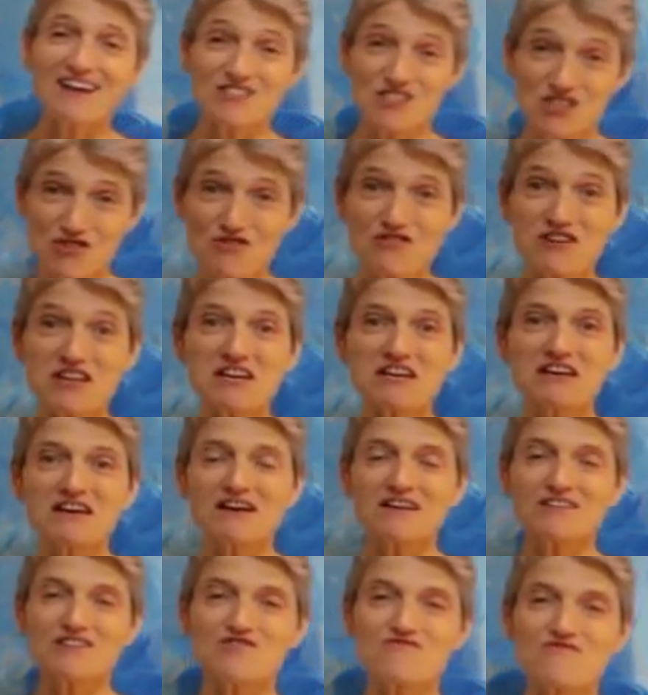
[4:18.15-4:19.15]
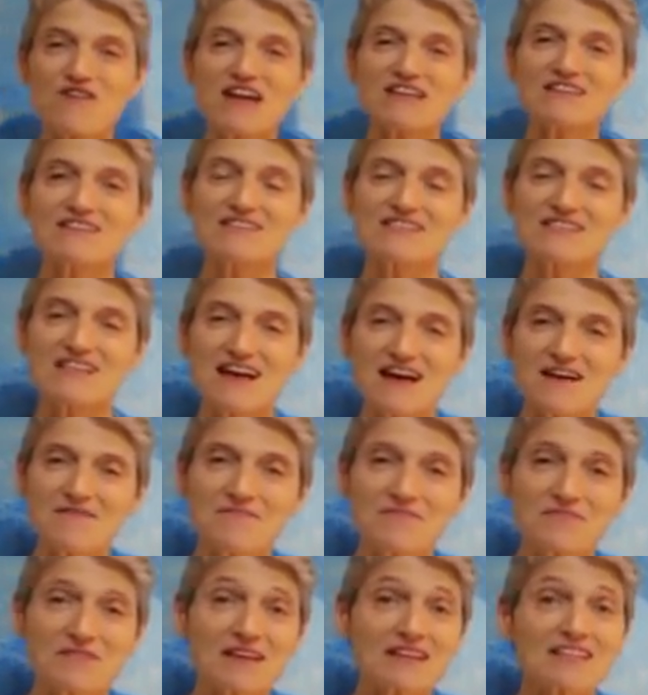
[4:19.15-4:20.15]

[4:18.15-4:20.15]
joining Uranus there.